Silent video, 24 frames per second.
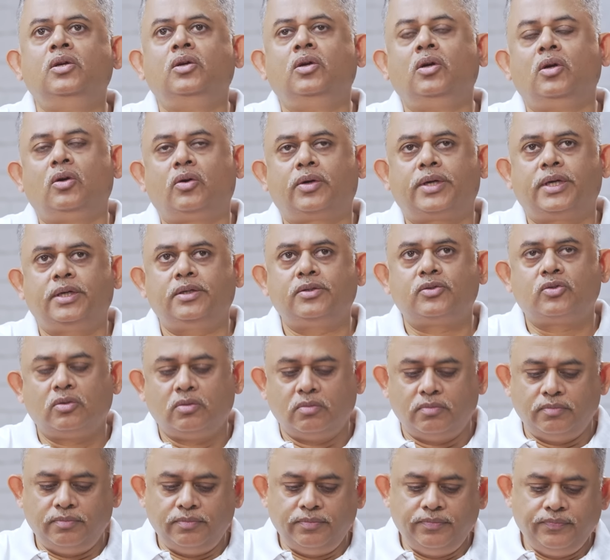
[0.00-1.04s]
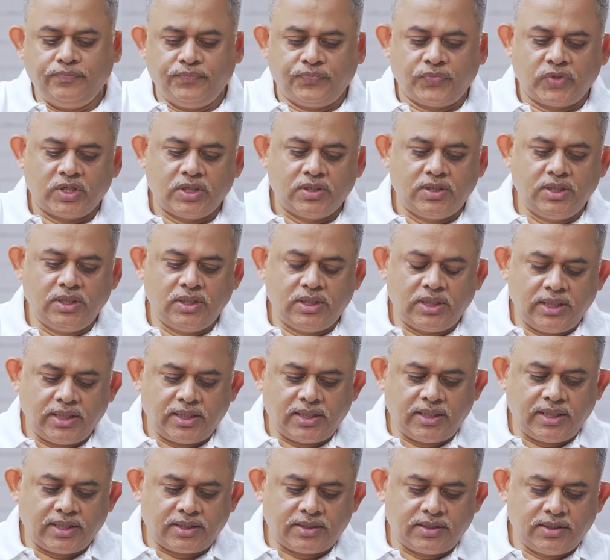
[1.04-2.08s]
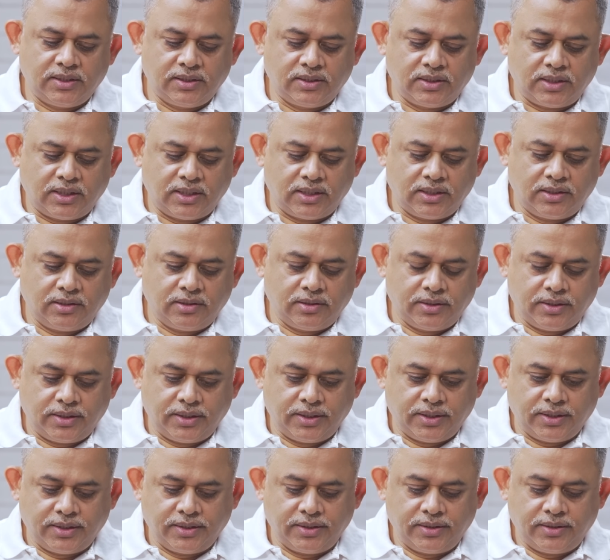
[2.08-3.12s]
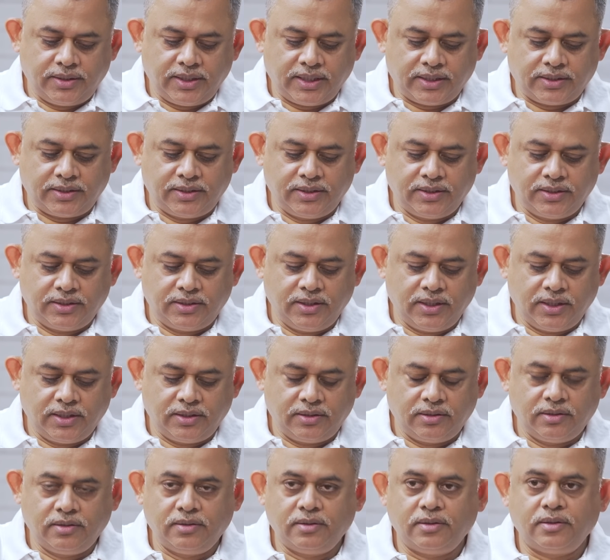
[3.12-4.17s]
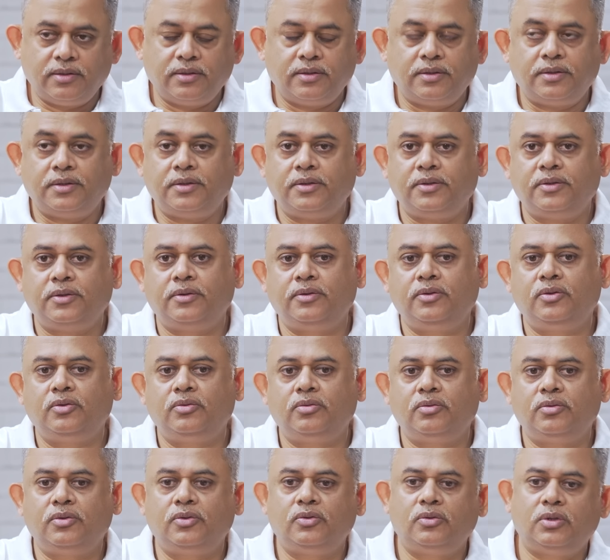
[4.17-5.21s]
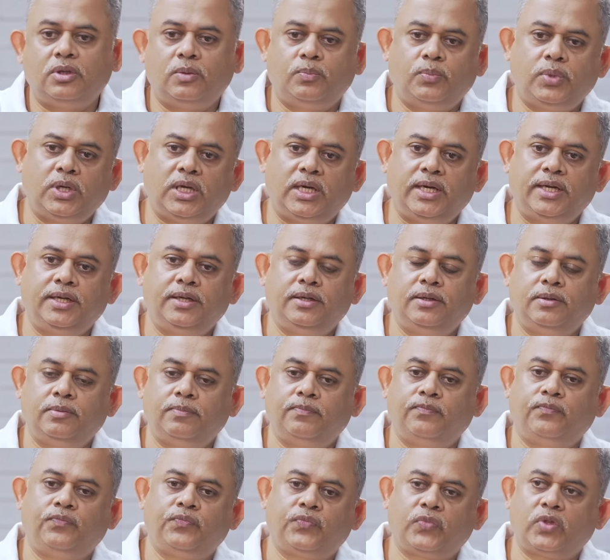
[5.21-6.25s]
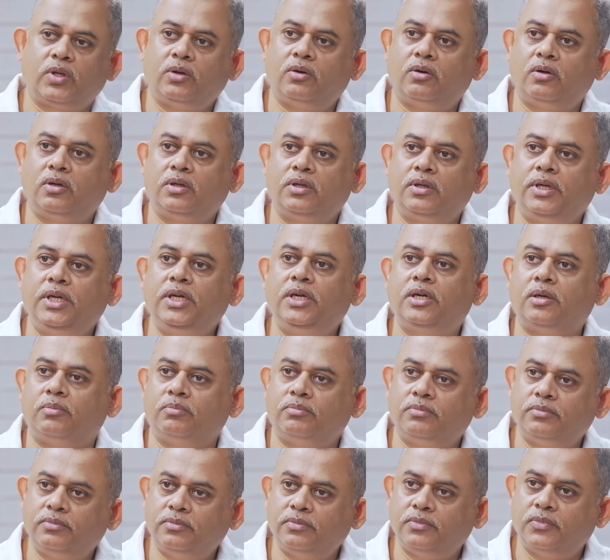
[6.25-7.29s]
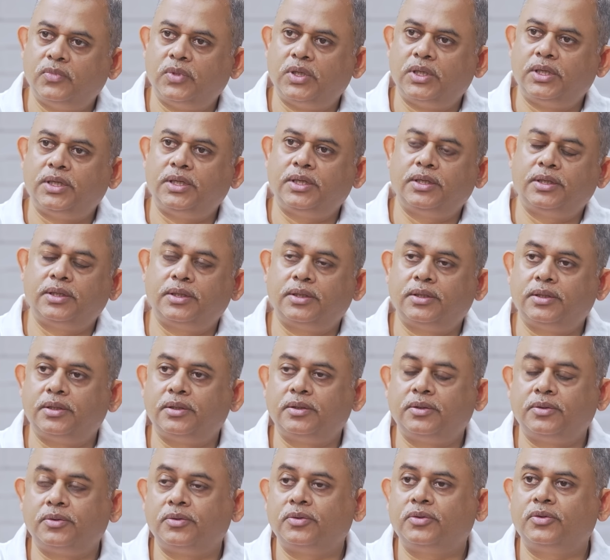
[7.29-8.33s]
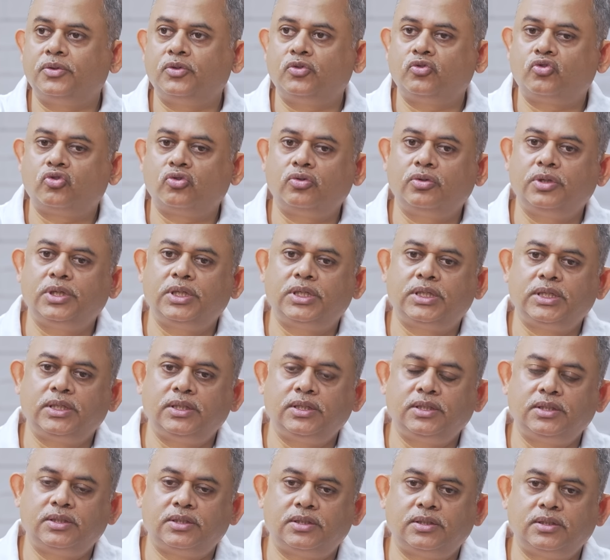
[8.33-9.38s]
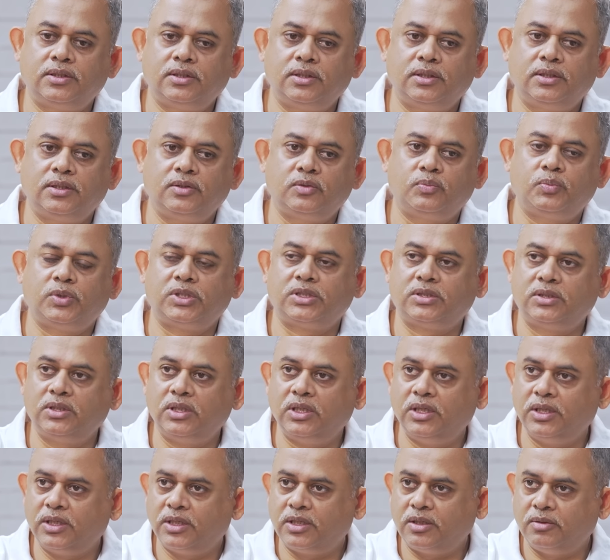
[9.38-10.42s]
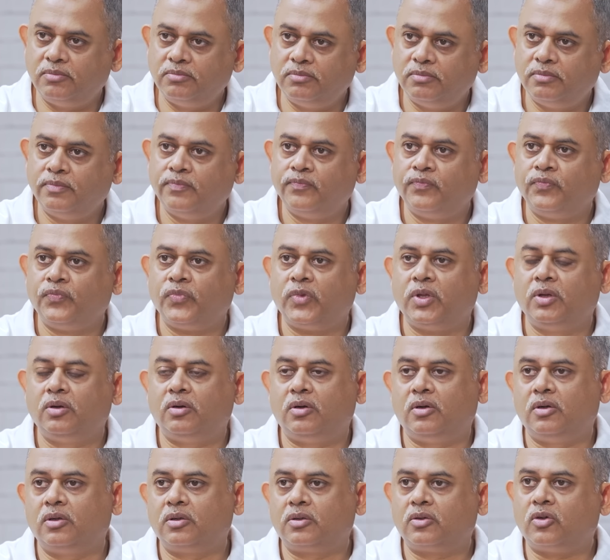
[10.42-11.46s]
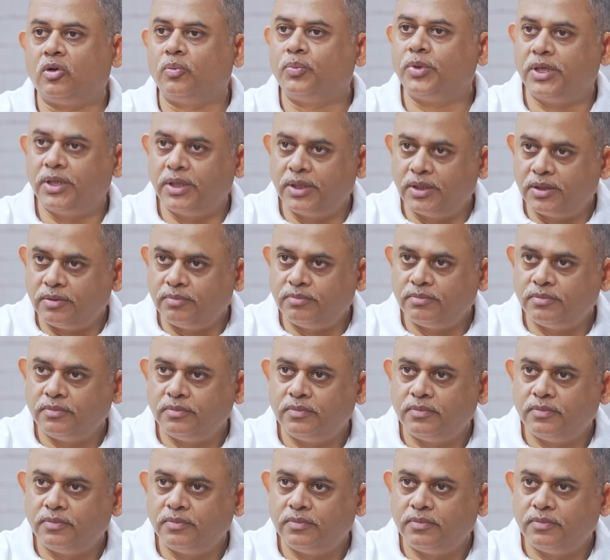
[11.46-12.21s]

Okay, so see, direct taxes are taxes that you apply on income. So it is personal income or corporate income,